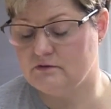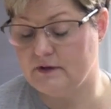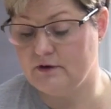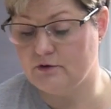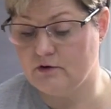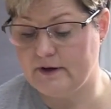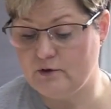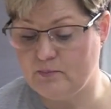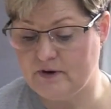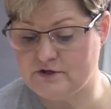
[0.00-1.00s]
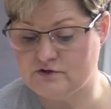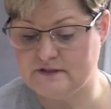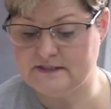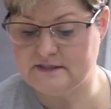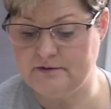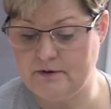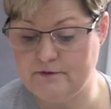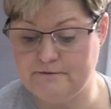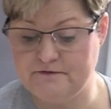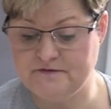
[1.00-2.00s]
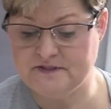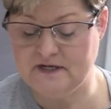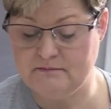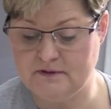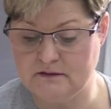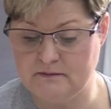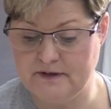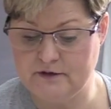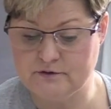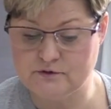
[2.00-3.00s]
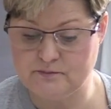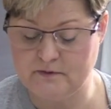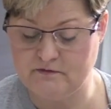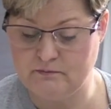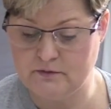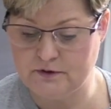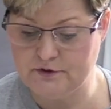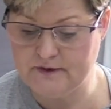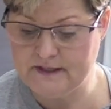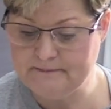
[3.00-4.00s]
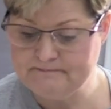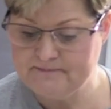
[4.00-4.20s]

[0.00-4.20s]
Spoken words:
intracranial pressure is 0 to 15 millimeters of mercury.